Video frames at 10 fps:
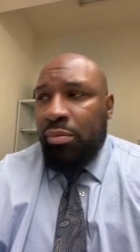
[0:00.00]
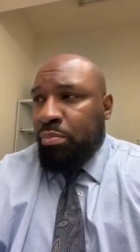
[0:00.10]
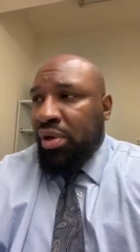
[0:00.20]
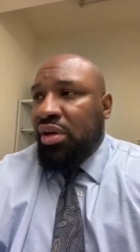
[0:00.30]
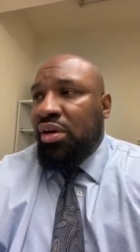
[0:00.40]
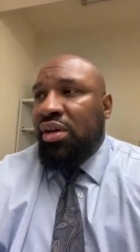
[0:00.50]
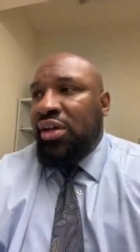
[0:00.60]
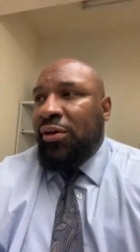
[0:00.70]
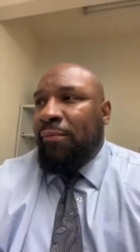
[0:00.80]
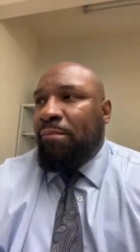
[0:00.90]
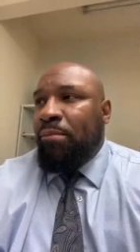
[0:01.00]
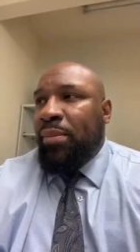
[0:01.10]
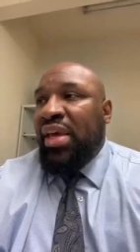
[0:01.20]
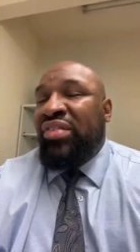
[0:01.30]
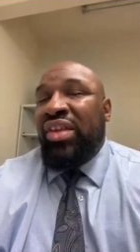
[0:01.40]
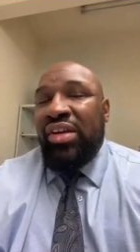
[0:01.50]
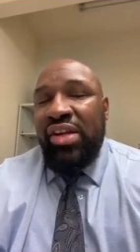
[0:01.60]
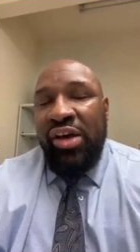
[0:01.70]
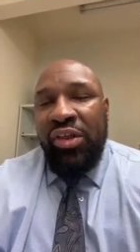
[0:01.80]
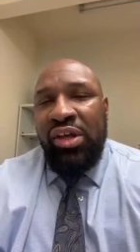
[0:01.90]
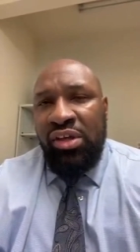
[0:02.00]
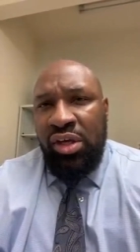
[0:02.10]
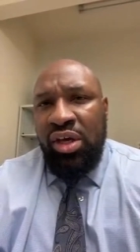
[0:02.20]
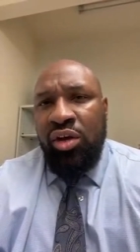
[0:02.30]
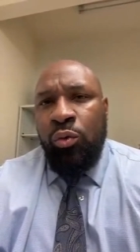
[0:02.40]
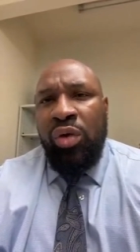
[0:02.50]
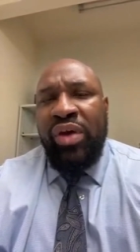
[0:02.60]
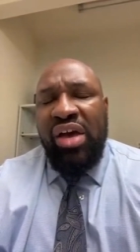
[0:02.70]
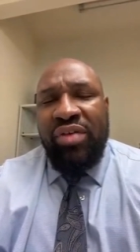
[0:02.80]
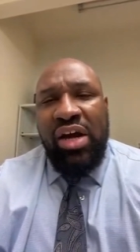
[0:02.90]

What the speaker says: But it's another year where we have an